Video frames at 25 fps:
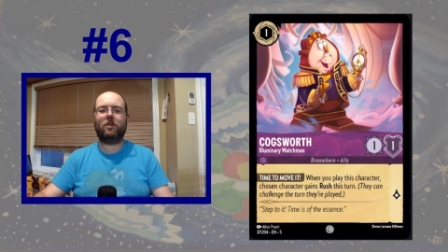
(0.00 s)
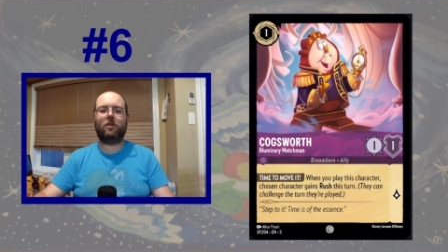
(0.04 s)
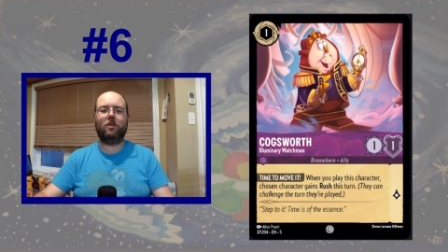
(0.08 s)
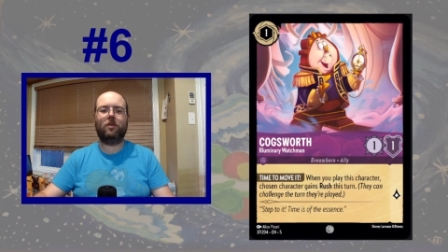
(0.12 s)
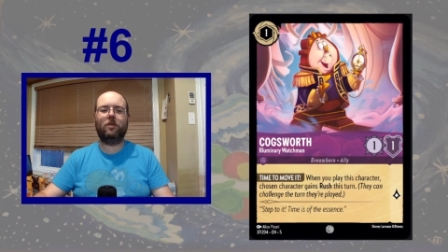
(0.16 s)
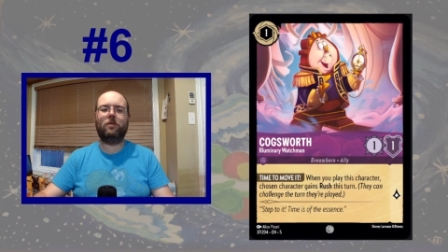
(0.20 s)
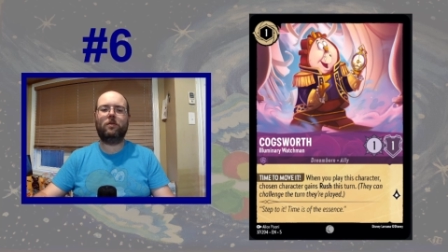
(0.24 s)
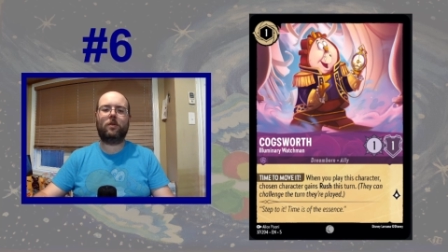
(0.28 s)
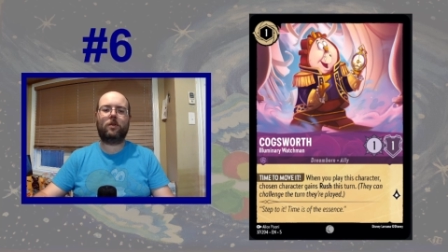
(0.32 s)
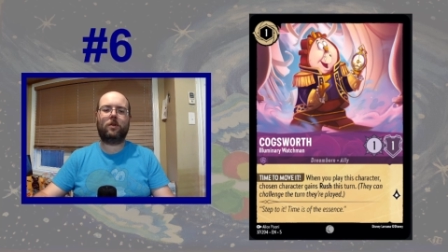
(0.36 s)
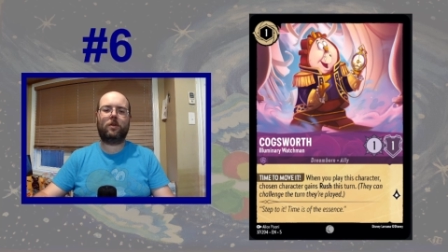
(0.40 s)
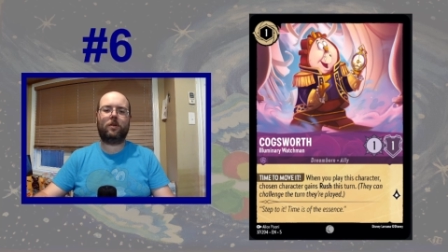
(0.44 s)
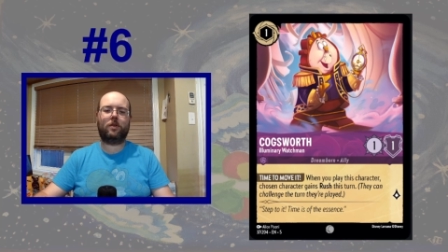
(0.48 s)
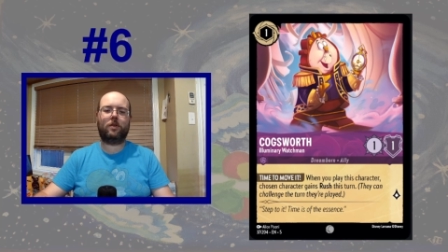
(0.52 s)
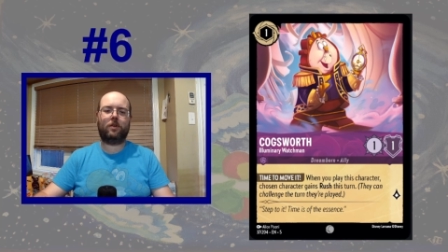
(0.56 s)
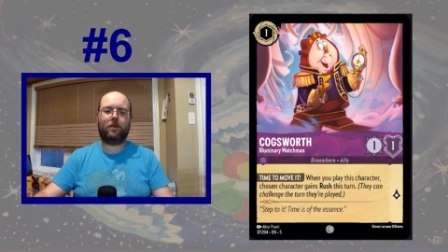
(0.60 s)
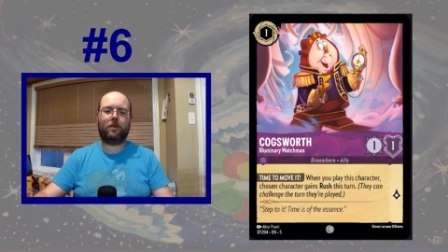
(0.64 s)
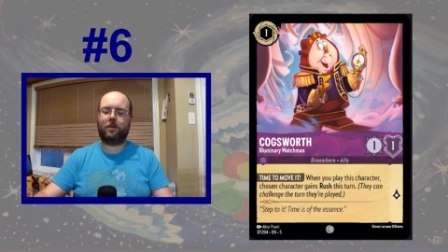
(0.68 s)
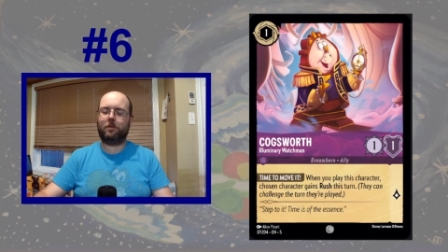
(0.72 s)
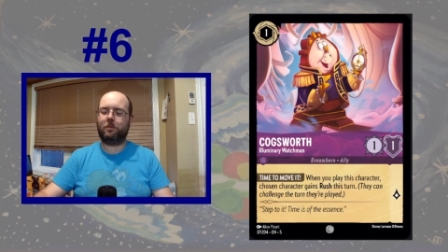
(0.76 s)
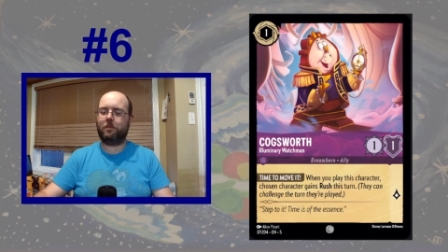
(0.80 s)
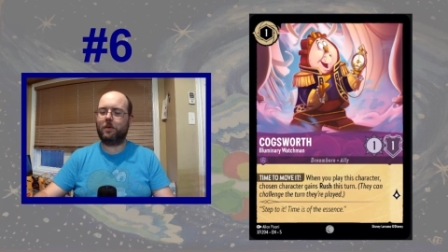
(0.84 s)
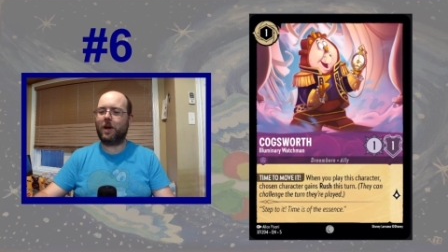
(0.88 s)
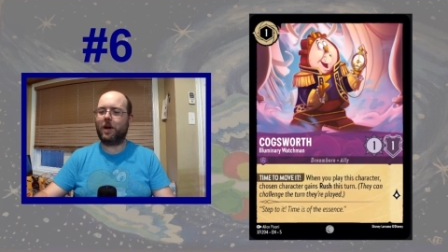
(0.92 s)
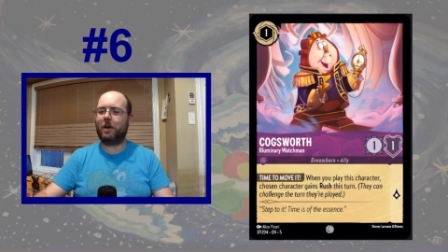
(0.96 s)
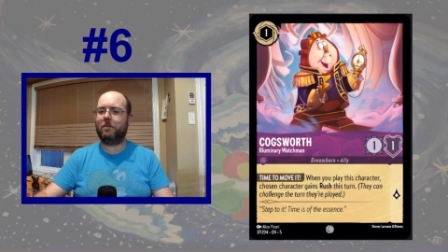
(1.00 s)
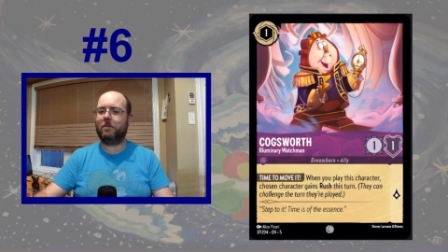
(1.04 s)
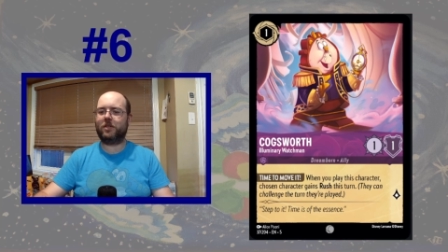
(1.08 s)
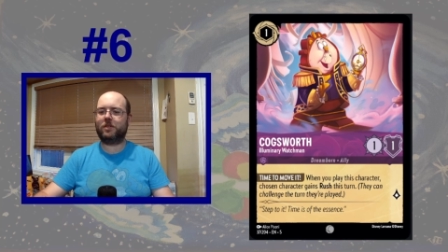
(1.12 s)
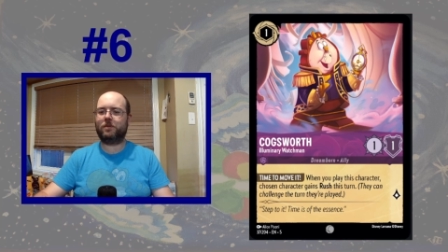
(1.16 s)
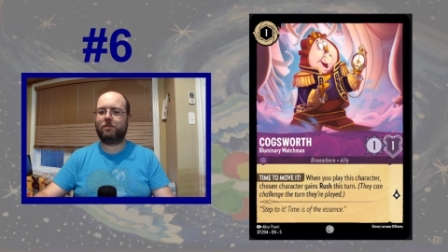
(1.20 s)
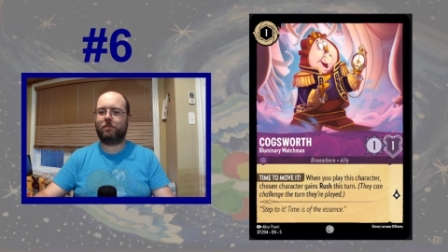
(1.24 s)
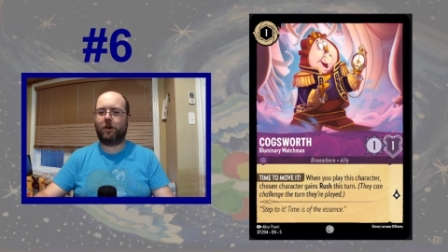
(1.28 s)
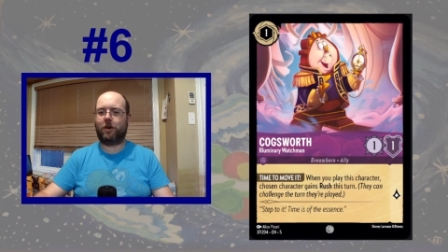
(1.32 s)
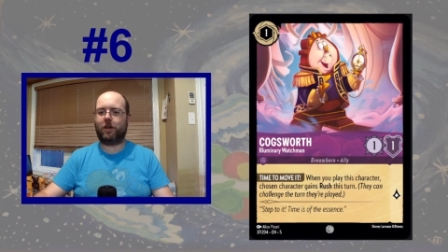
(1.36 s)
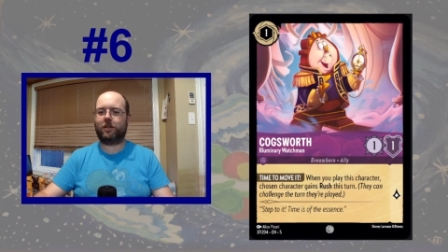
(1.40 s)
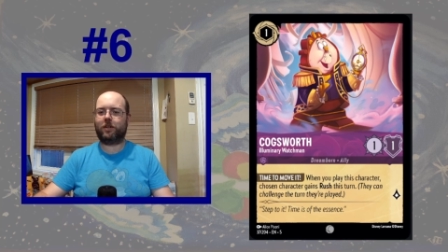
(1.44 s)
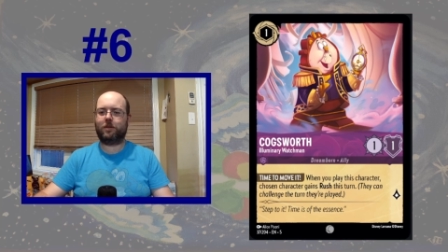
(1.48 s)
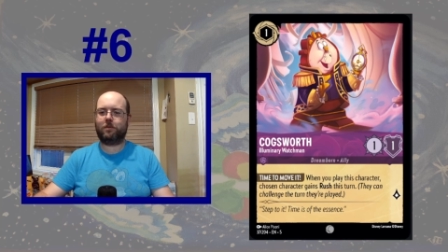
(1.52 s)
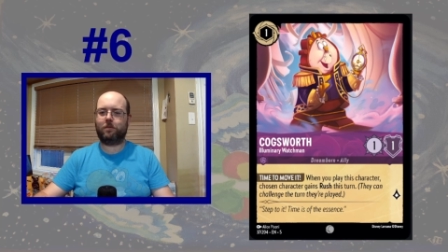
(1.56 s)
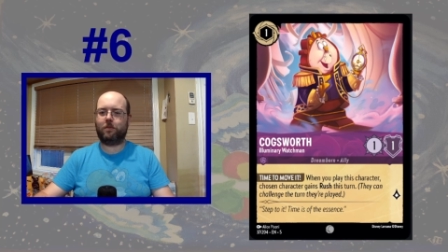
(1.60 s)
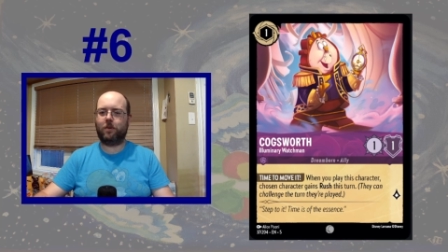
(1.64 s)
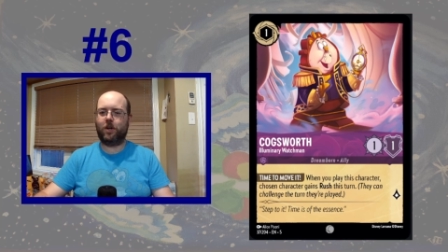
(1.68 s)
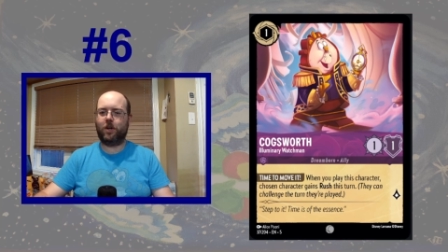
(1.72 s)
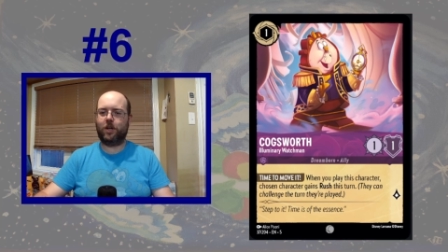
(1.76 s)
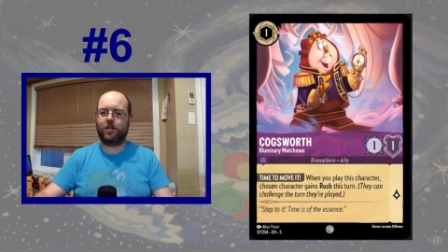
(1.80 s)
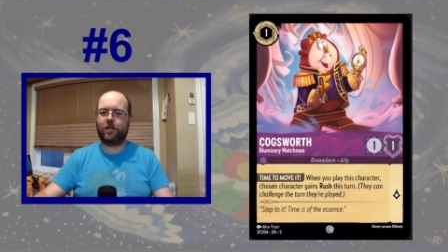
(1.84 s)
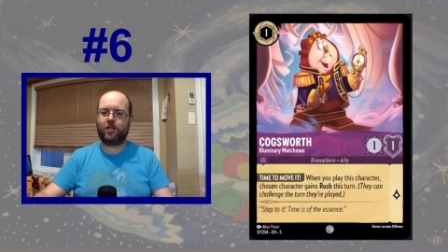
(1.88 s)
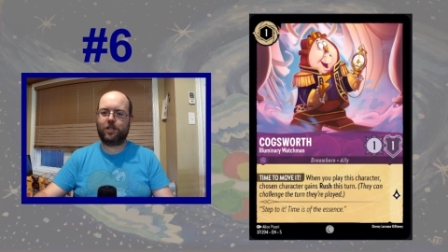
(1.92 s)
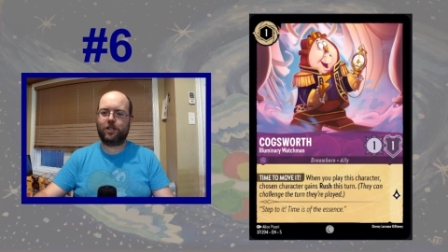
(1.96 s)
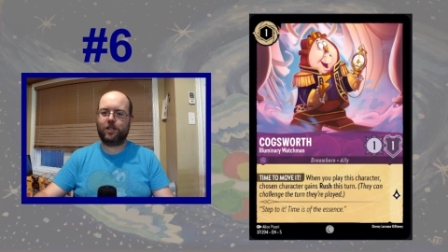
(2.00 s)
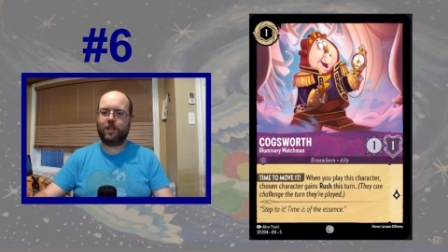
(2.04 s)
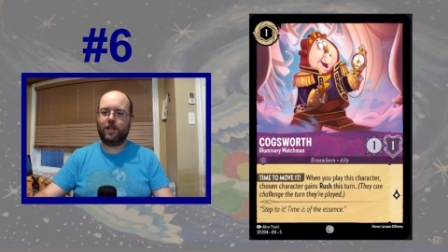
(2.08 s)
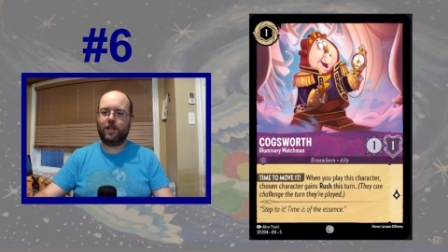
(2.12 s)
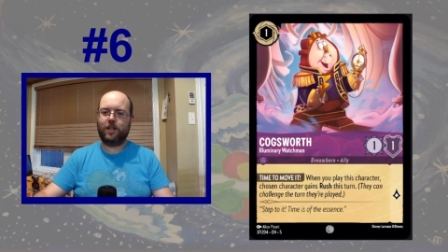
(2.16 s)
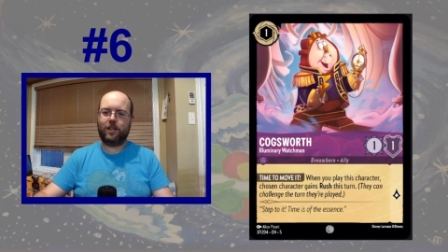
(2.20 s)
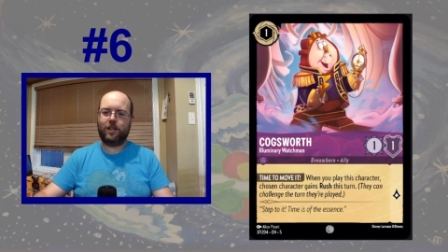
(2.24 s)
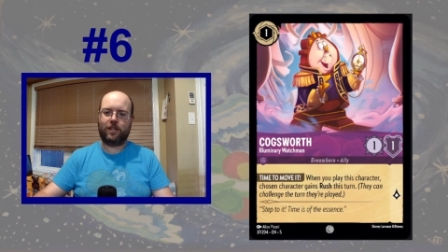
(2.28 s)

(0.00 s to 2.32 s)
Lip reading: over the Rabbit's Pocket Watch.